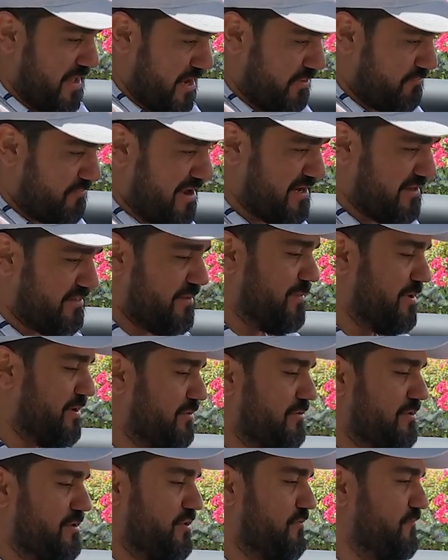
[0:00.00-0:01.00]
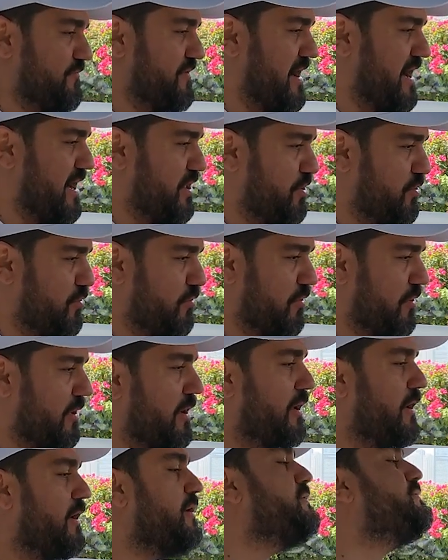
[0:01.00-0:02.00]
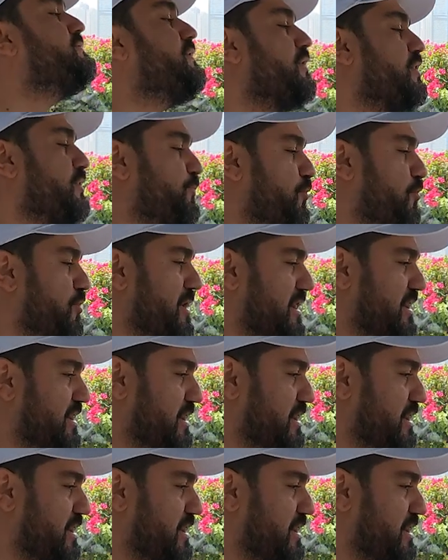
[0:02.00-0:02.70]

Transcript: Right in the middle, you've got your sporty